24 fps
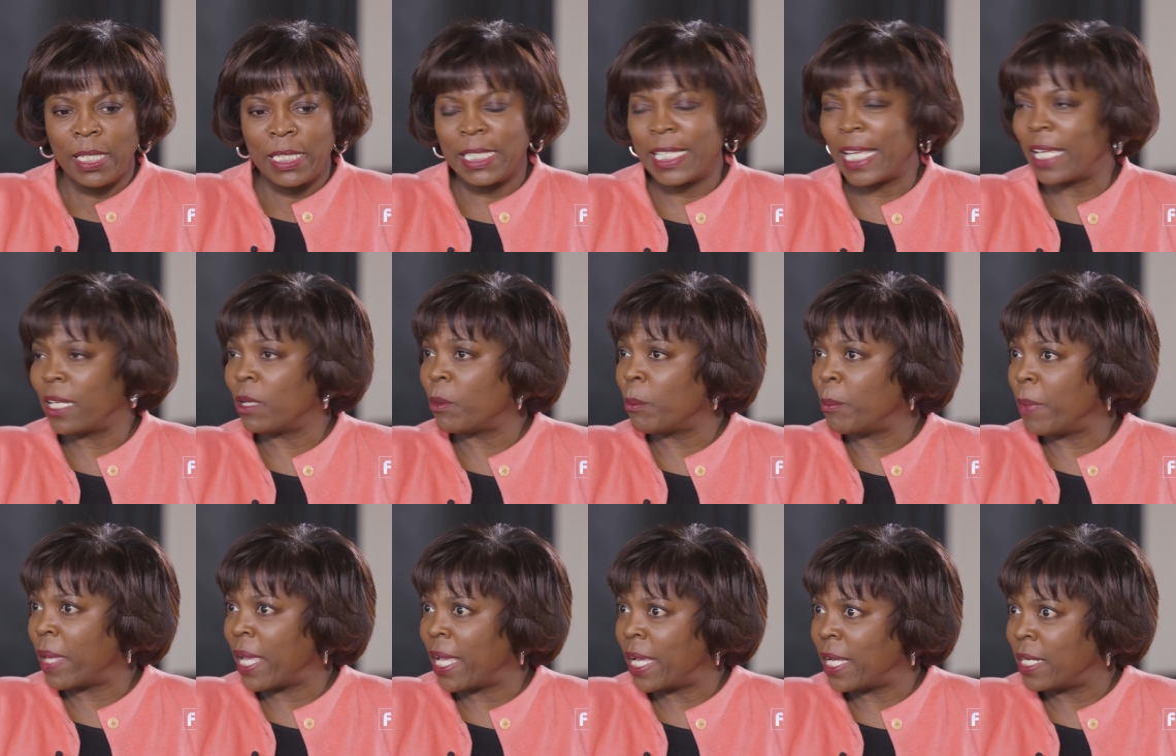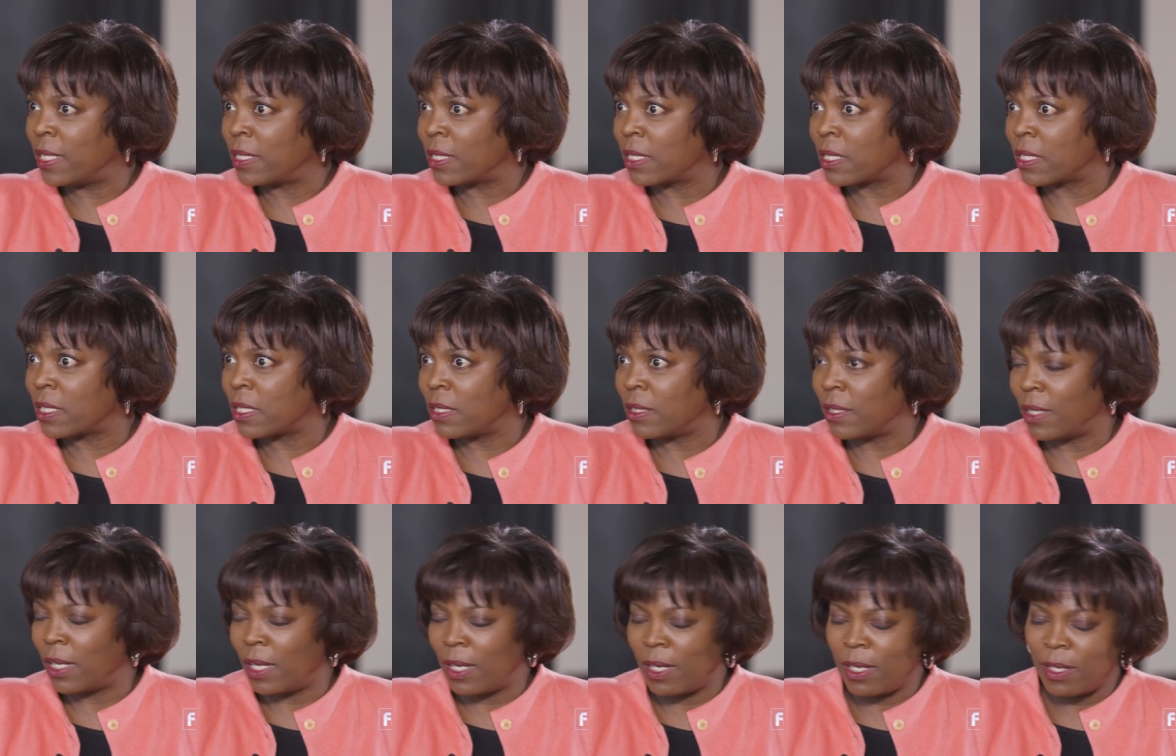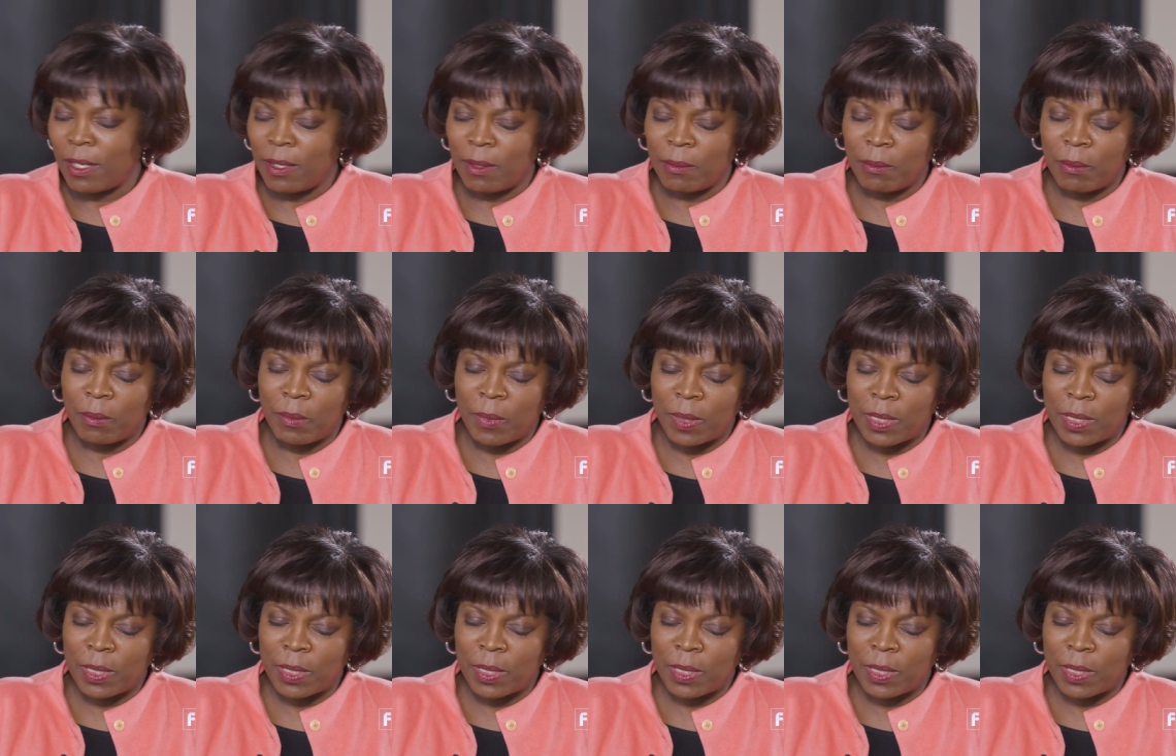data-based um,